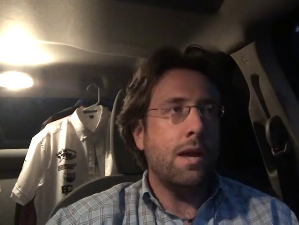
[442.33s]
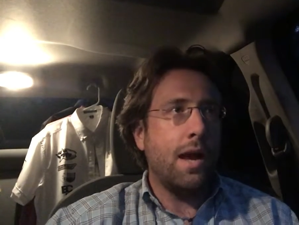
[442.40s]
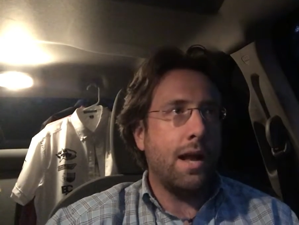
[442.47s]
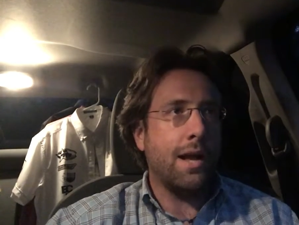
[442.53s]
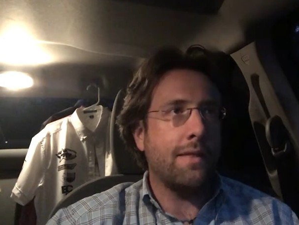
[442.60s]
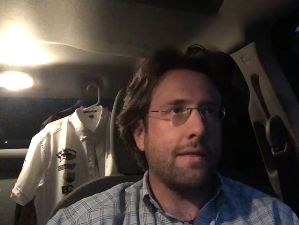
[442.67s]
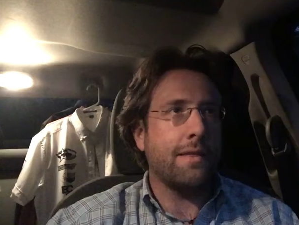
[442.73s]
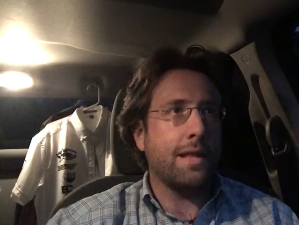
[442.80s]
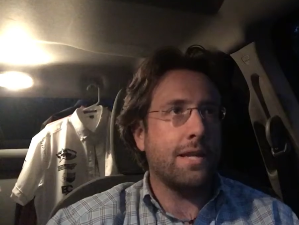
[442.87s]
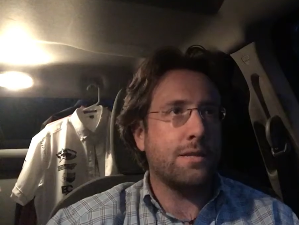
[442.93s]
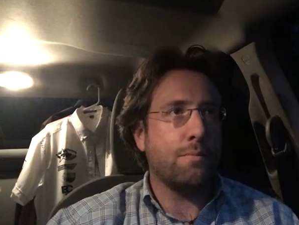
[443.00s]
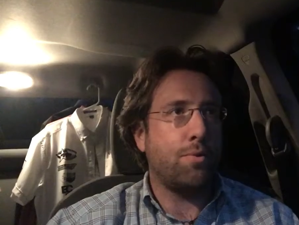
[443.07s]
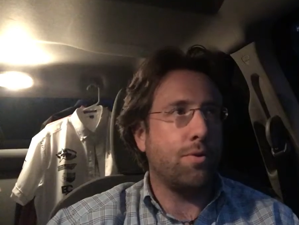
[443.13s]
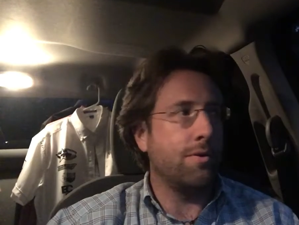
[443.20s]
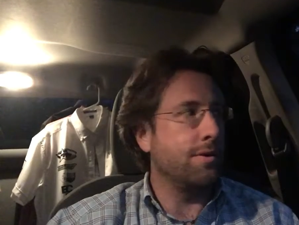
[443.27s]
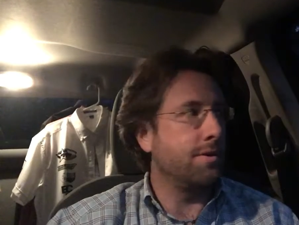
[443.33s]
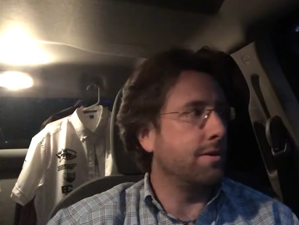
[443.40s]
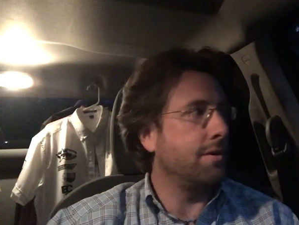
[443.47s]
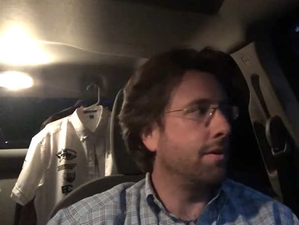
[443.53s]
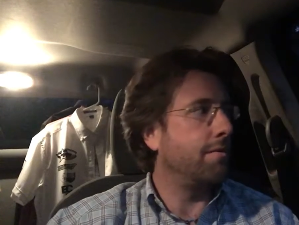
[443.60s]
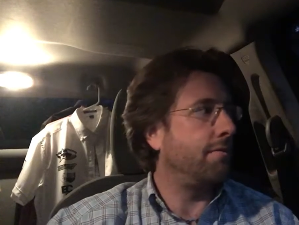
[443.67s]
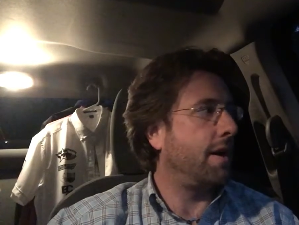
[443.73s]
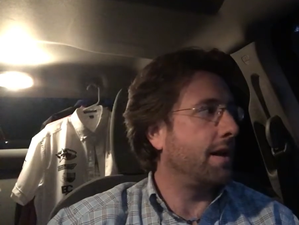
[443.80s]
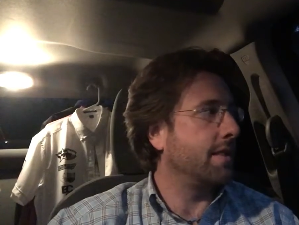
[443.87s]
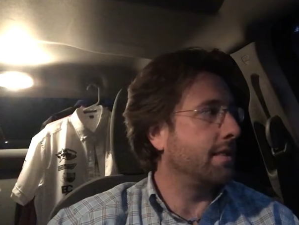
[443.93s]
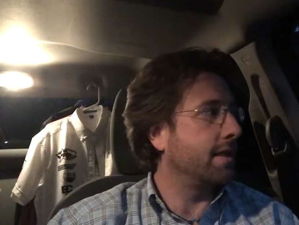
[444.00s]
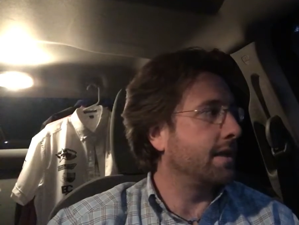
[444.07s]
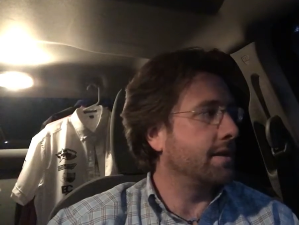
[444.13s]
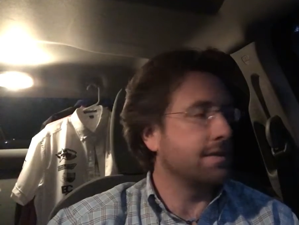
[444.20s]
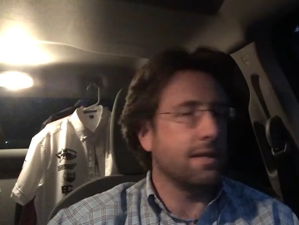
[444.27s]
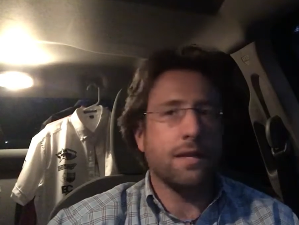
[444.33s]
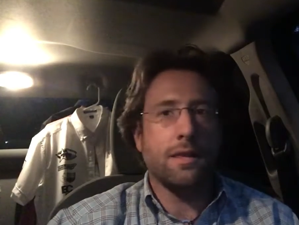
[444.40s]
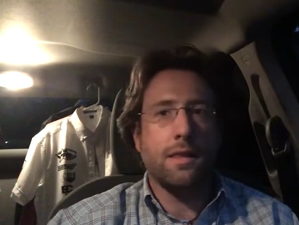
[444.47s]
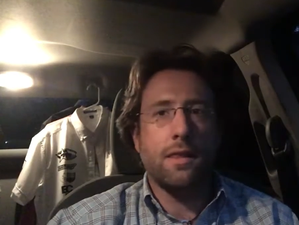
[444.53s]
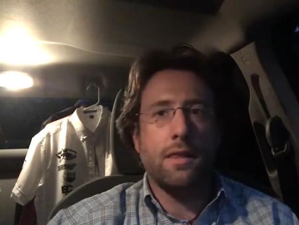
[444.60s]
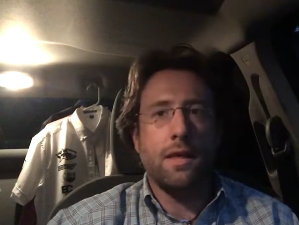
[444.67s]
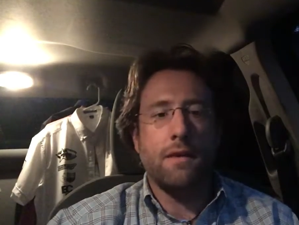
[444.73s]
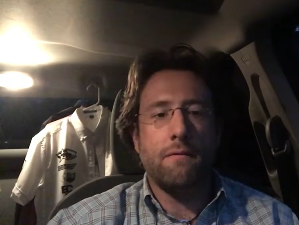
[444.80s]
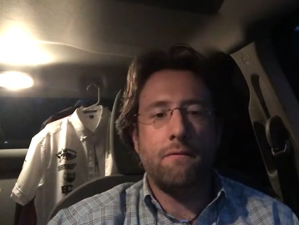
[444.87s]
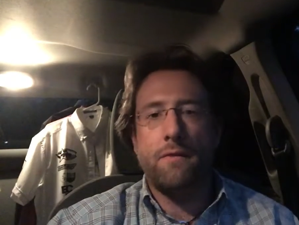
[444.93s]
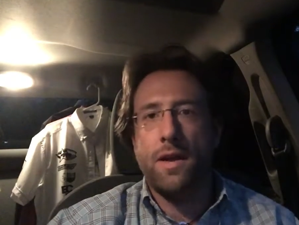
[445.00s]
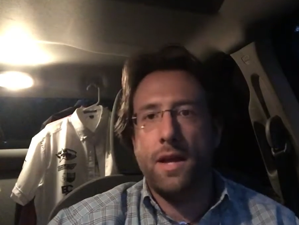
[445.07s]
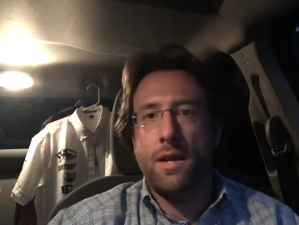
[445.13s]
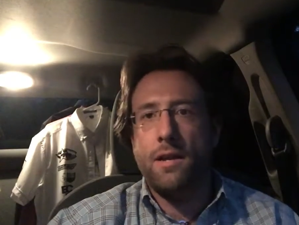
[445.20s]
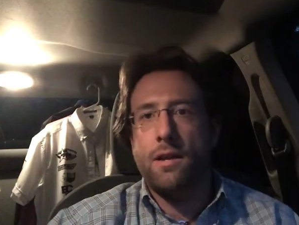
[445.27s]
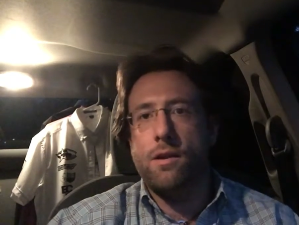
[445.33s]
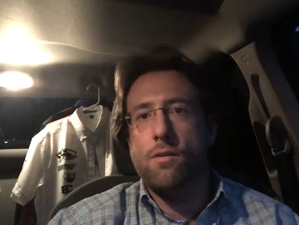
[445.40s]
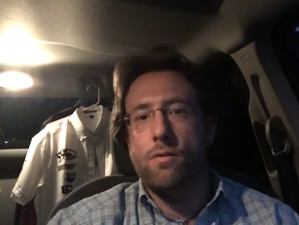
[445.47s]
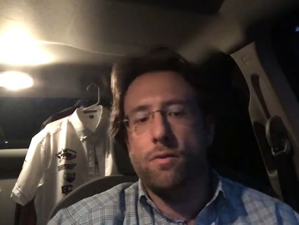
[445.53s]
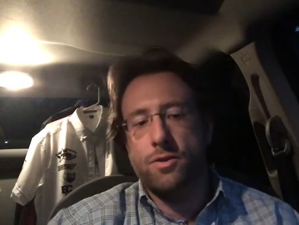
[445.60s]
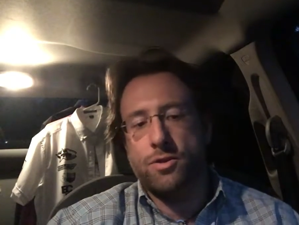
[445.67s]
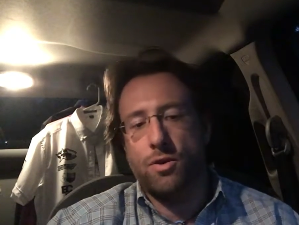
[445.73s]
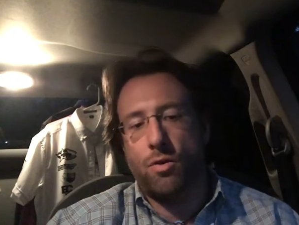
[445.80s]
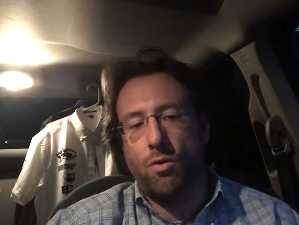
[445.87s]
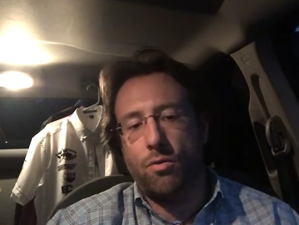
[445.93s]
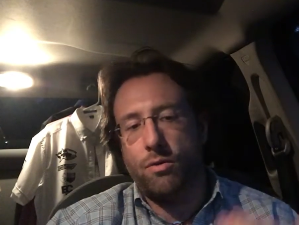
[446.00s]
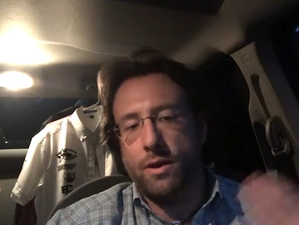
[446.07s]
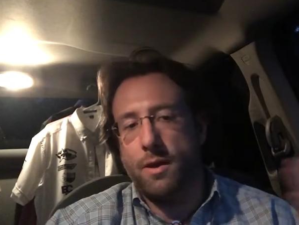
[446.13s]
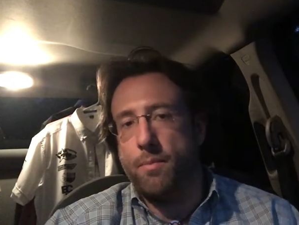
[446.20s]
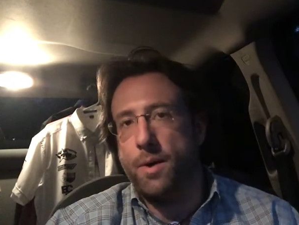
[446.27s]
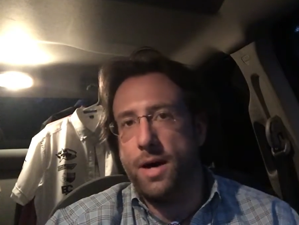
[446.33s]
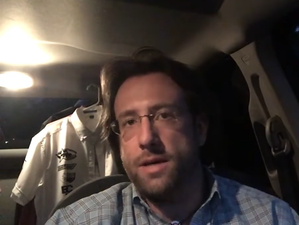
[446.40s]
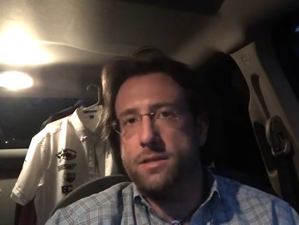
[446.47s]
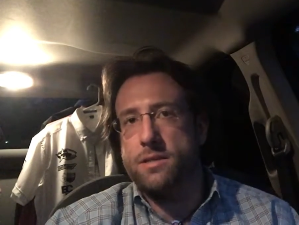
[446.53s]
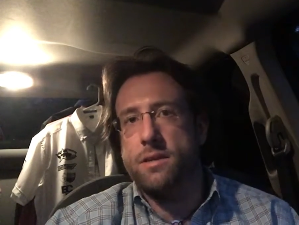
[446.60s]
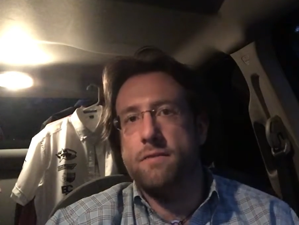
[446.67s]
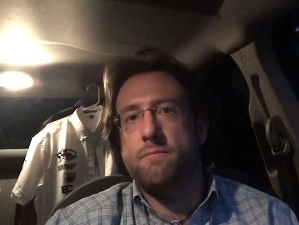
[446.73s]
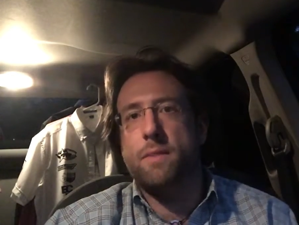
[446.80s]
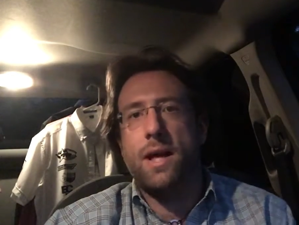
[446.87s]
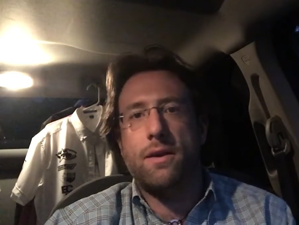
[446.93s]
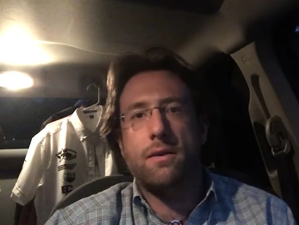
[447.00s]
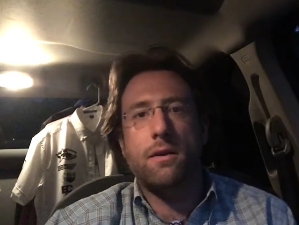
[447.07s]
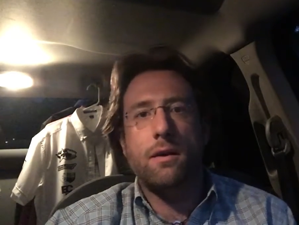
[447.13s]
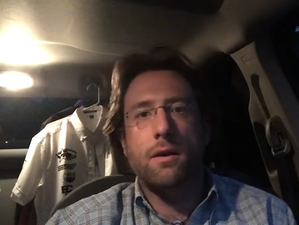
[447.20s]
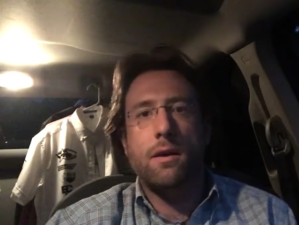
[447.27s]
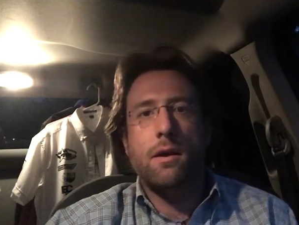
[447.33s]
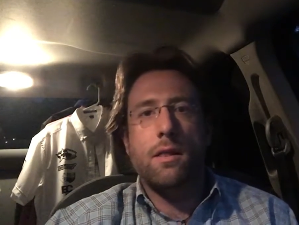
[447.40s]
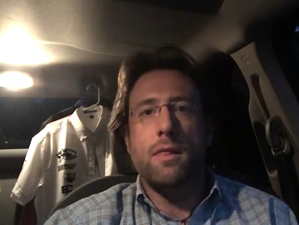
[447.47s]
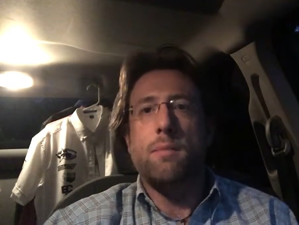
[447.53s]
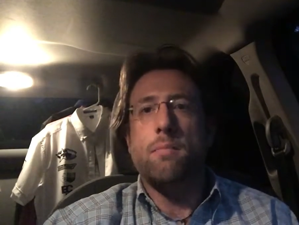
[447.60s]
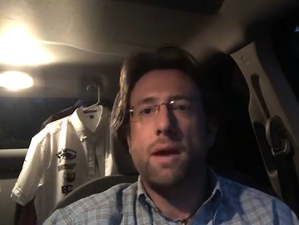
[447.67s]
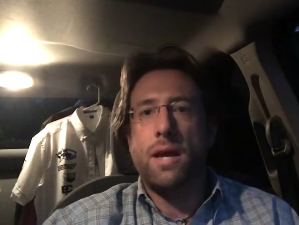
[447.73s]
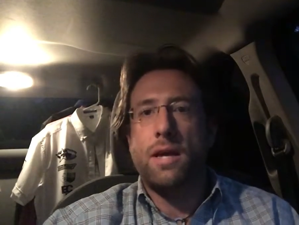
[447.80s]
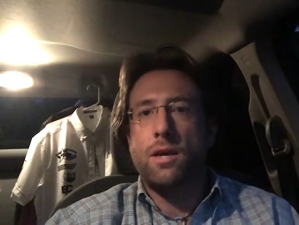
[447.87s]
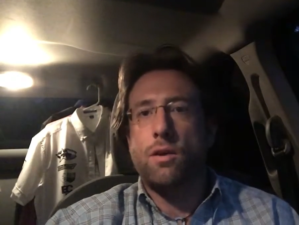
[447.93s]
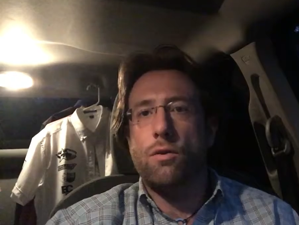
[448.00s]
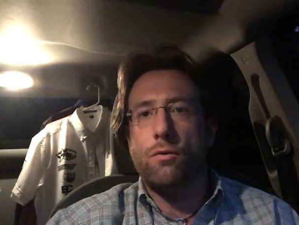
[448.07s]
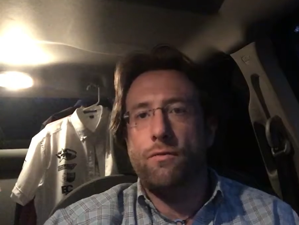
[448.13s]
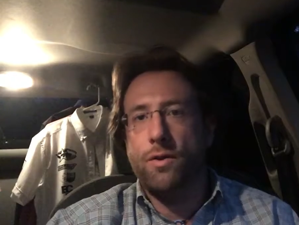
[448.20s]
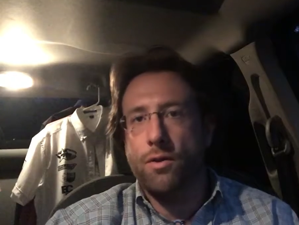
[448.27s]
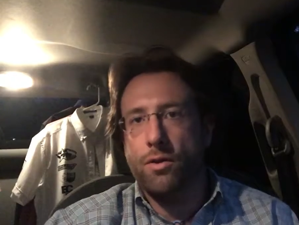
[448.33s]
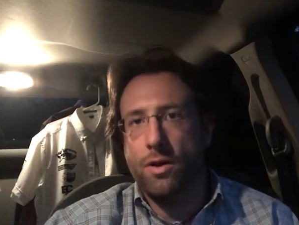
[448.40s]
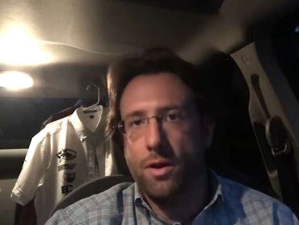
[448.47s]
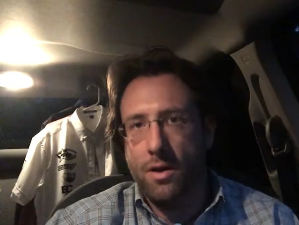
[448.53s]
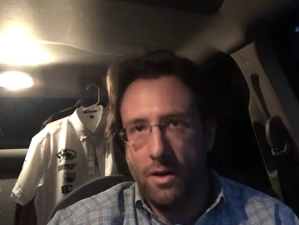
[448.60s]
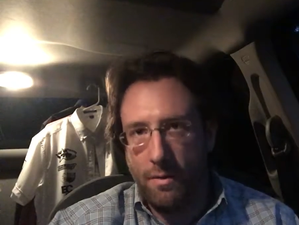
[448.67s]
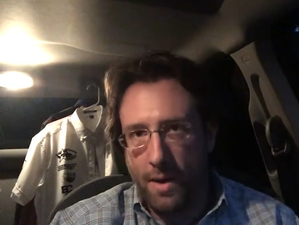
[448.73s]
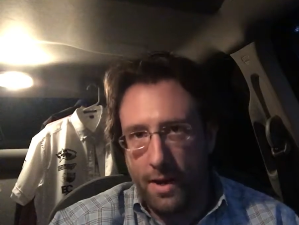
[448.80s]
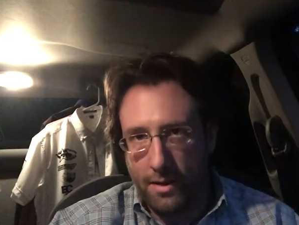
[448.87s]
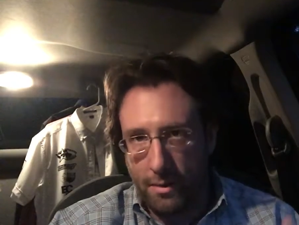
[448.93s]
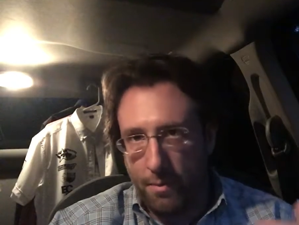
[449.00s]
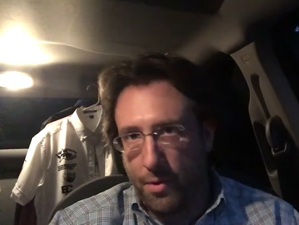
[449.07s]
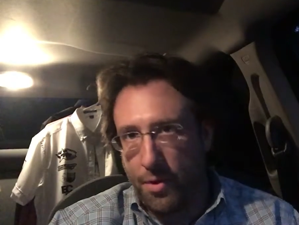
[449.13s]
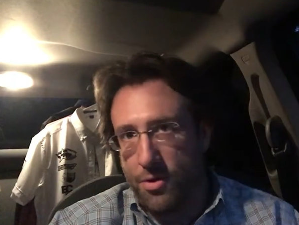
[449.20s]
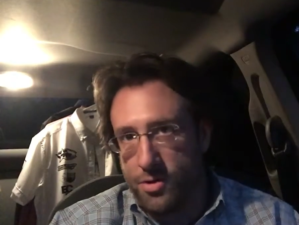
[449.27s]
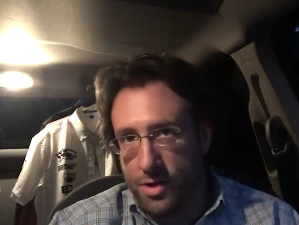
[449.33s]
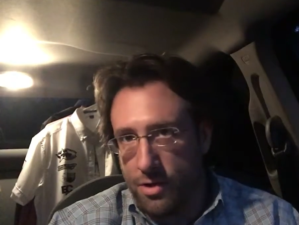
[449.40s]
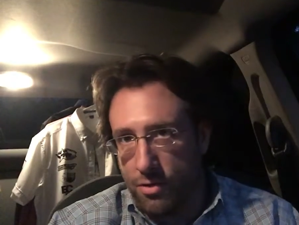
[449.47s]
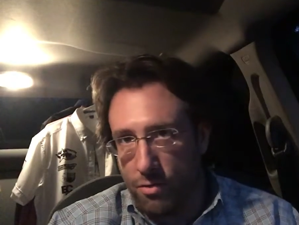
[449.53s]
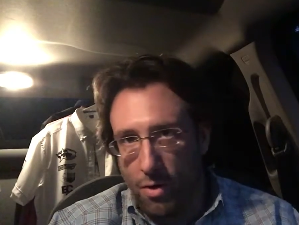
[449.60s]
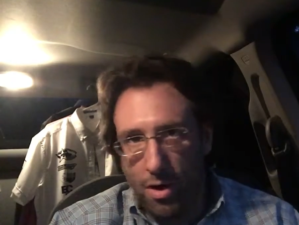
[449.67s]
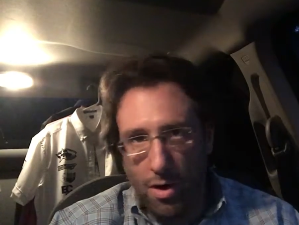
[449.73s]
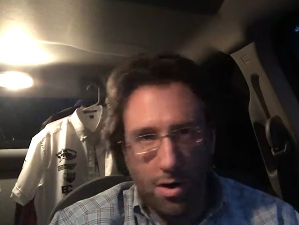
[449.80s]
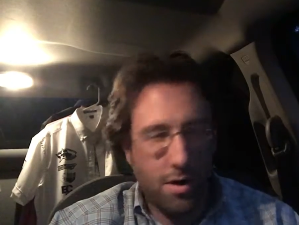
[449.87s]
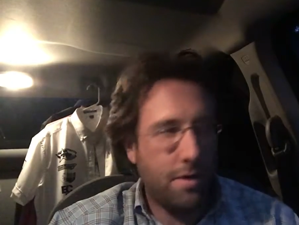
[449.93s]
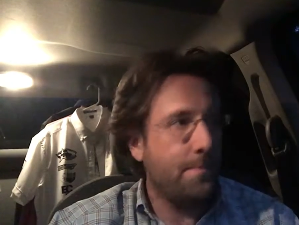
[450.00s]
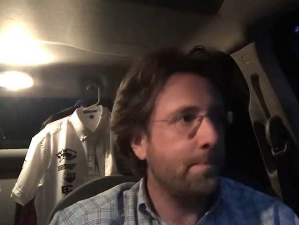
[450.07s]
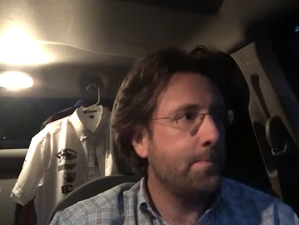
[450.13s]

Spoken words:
And I think that's important, find things that feed your soul in a positive manner, that make you feel good about the person you are,